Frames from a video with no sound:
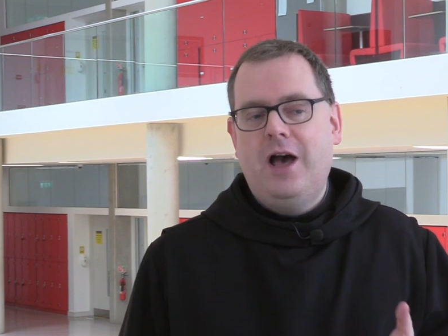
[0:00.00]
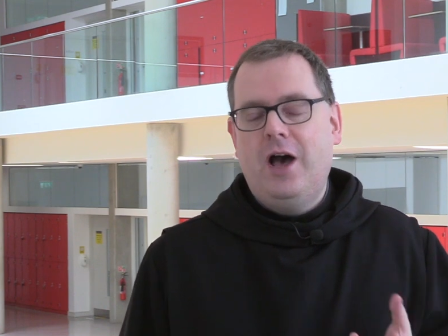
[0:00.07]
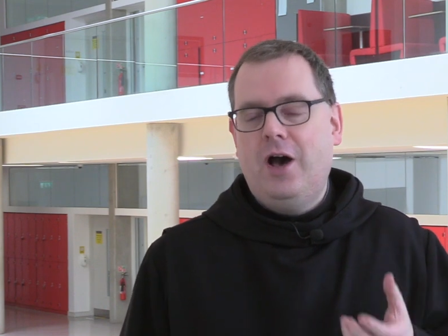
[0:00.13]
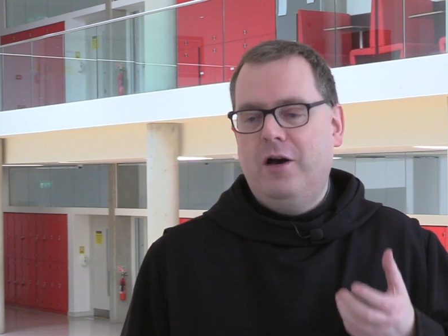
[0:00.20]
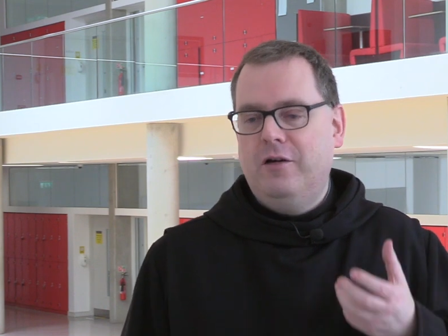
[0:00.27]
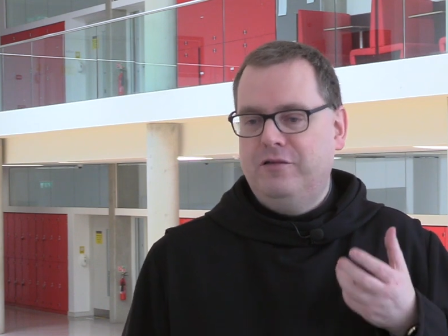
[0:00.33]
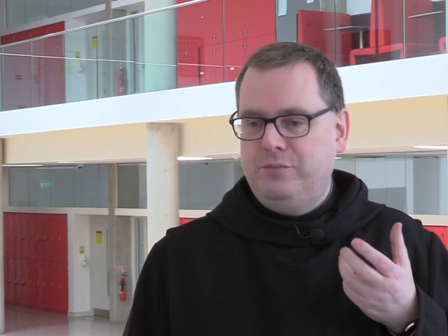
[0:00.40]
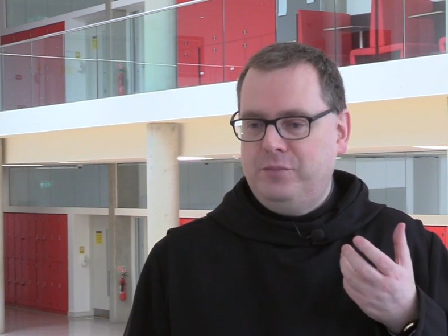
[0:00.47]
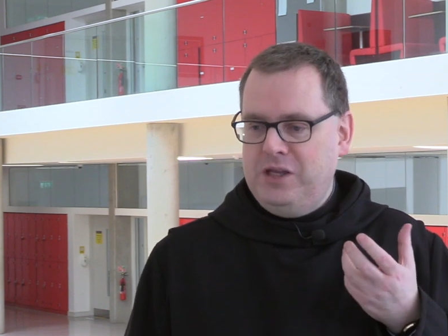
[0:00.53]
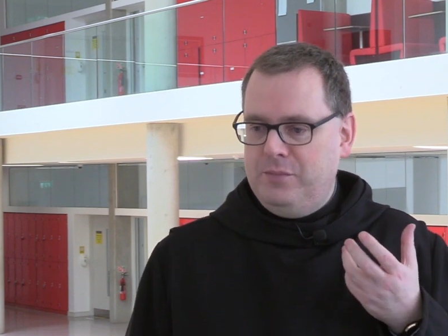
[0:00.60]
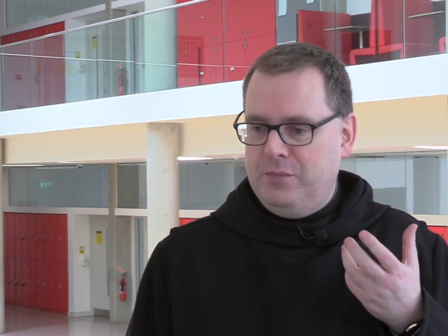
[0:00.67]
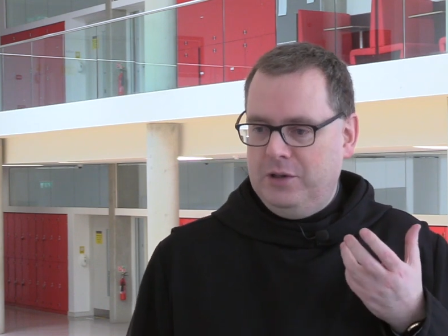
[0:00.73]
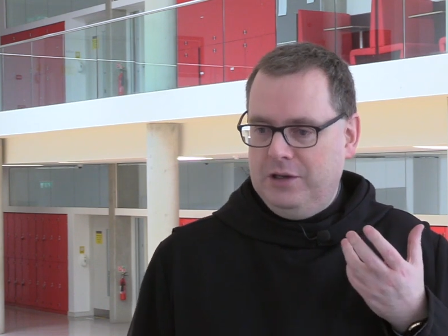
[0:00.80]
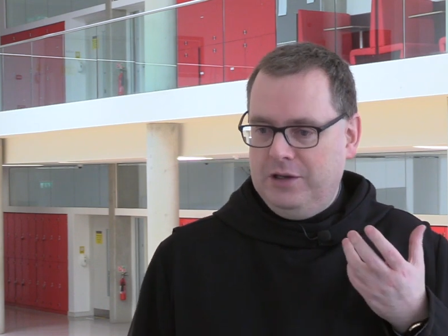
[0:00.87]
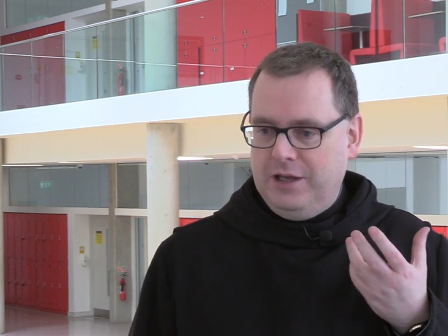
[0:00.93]
of
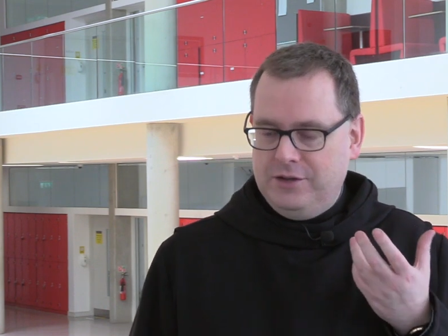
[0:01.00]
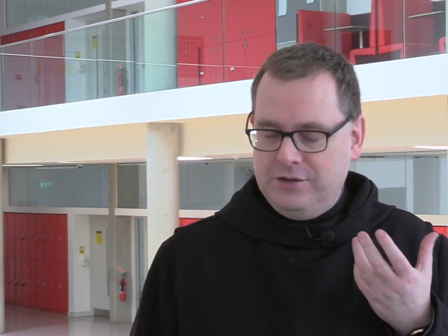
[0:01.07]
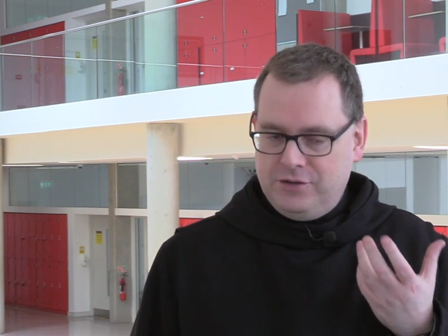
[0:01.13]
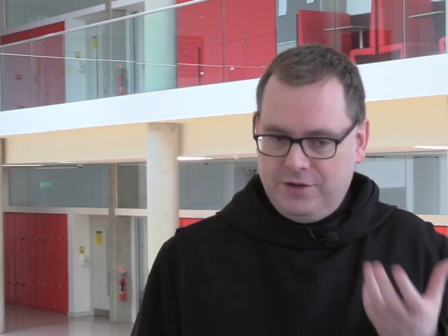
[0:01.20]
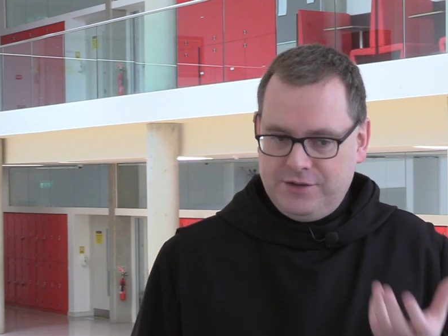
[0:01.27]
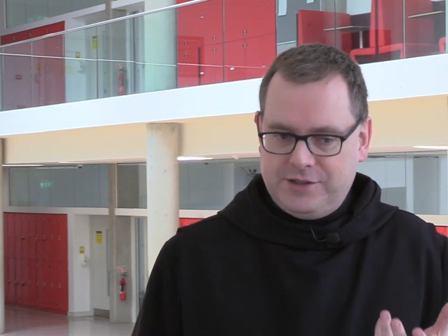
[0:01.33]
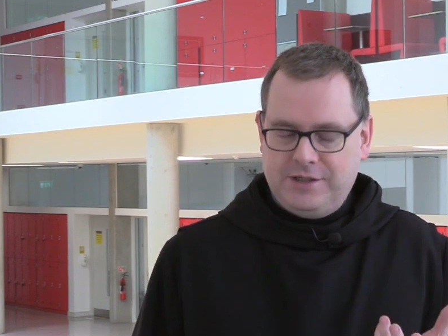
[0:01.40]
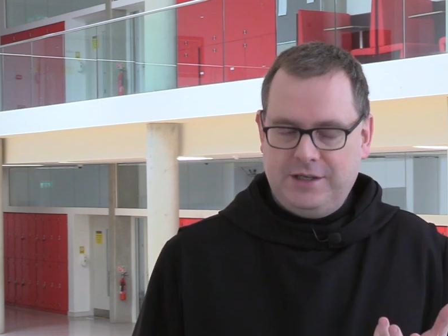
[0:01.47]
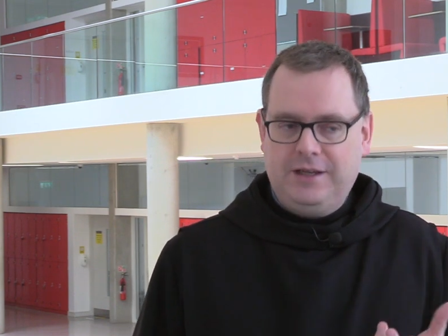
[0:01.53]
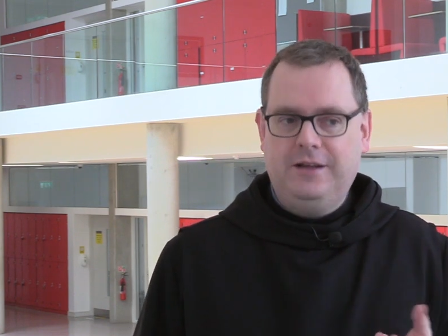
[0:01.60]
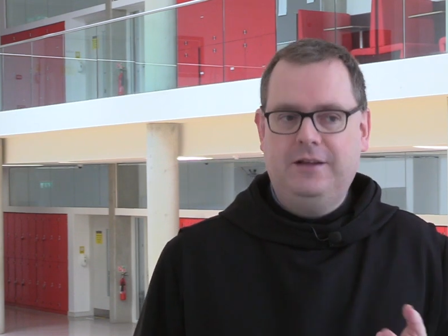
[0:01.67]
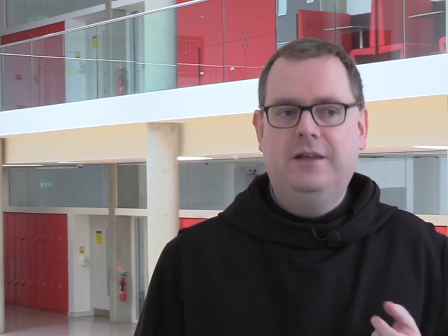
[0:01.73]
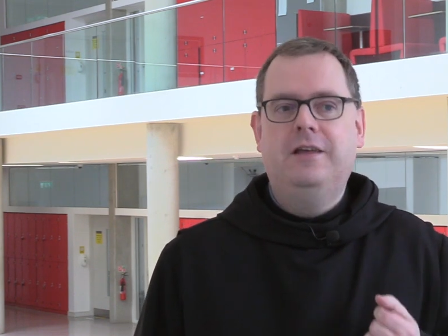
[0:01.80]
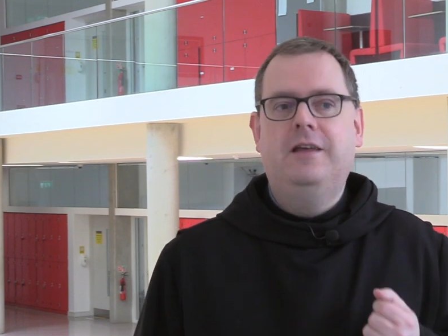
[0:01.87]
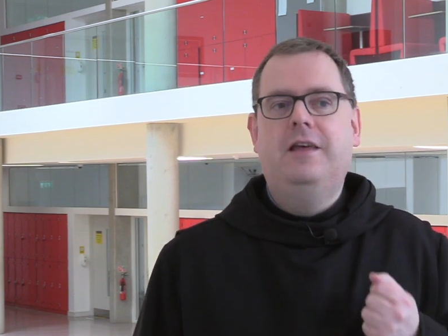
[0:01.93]
people entrusting